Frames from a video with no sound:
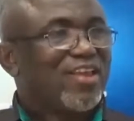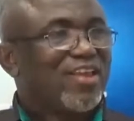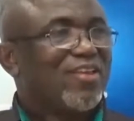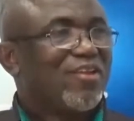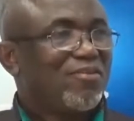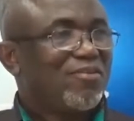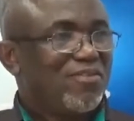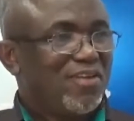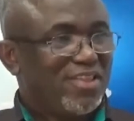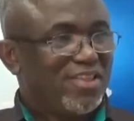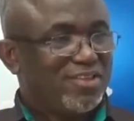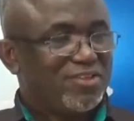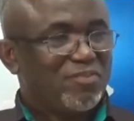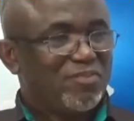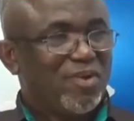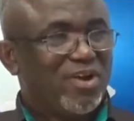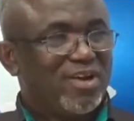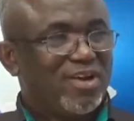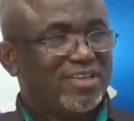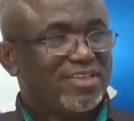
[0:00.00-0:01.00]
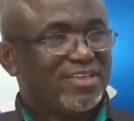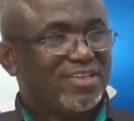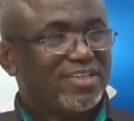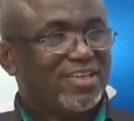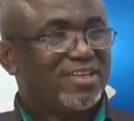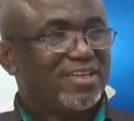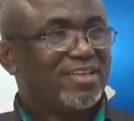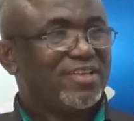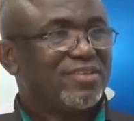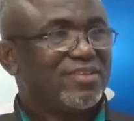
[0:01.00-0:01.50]
Your father's party,
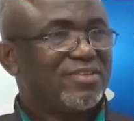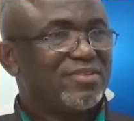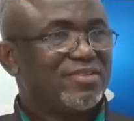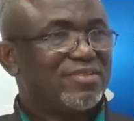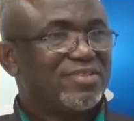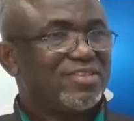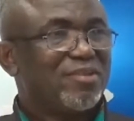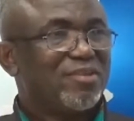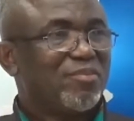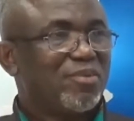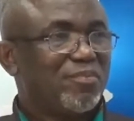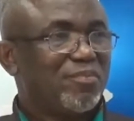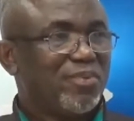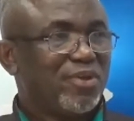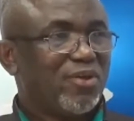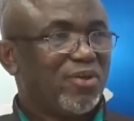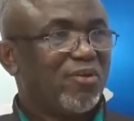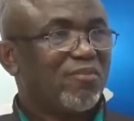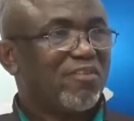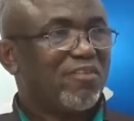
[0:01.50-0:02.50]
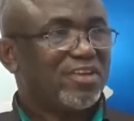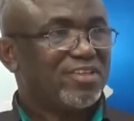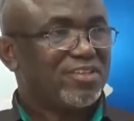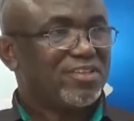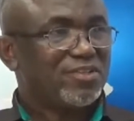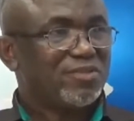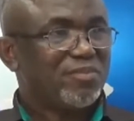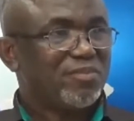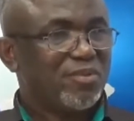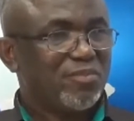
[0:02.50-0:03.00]
the CPP,
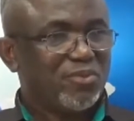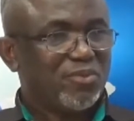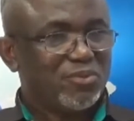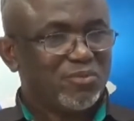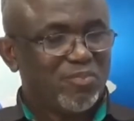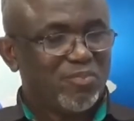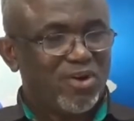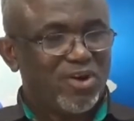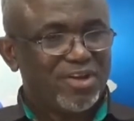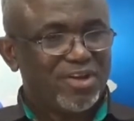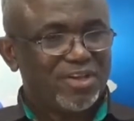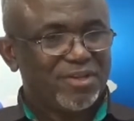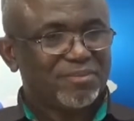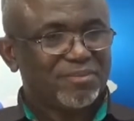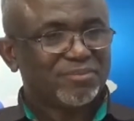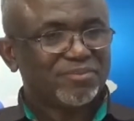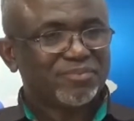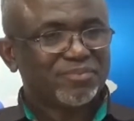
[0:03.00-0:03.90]
Conventions People's Party,